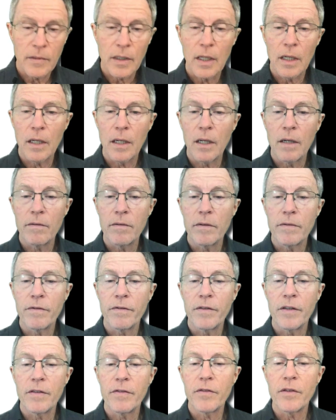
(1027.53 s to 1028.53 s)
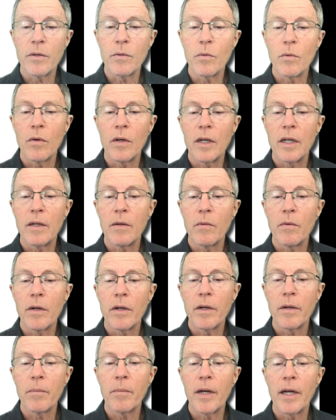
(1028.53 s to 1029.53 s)
eleven fifty-one,
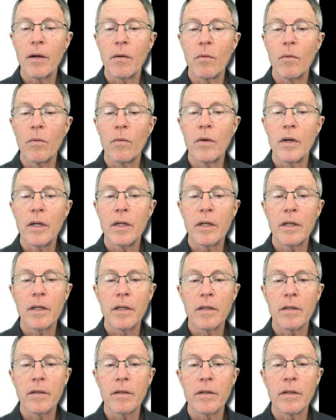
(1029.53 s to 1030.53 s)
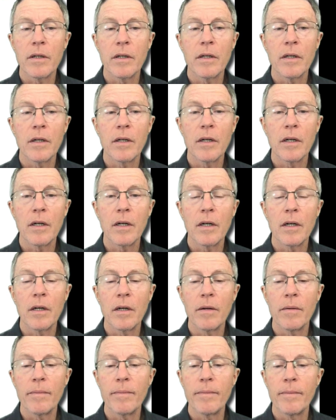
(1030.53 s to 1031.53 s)
wanted to make one other
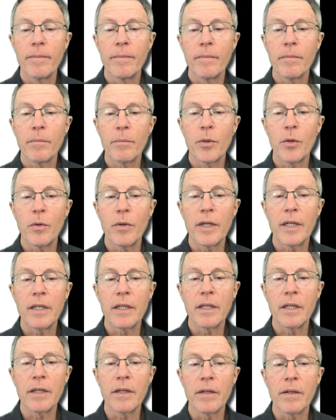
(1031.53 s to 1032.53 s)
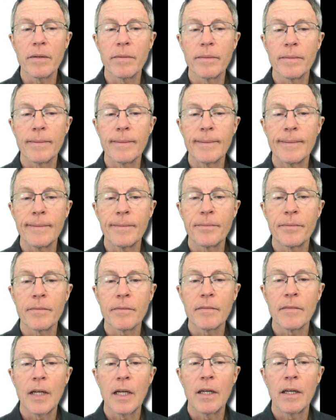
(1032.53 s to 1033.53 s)
um, point here.
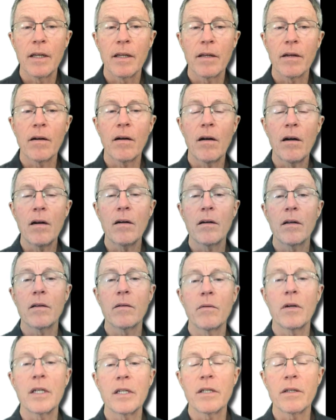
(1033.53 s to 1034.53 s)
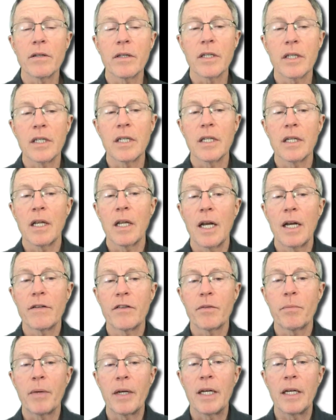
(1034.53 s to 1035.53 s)
There are other ways to extend
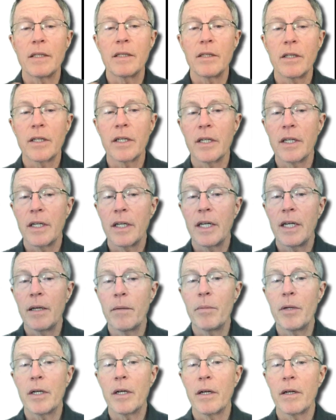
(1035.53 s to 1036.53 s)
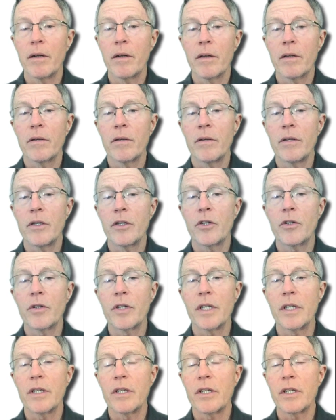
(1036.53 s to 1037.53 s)
lifespan. You can inhibit another
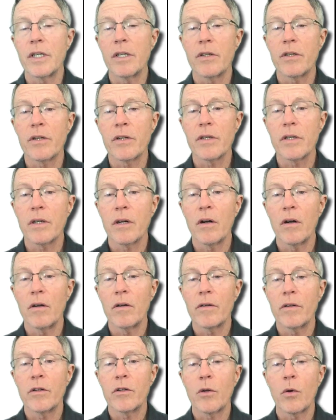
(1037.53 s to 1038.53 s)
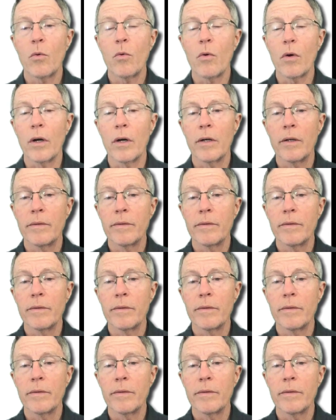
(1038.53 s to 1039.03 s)
nutrient sensor called TOR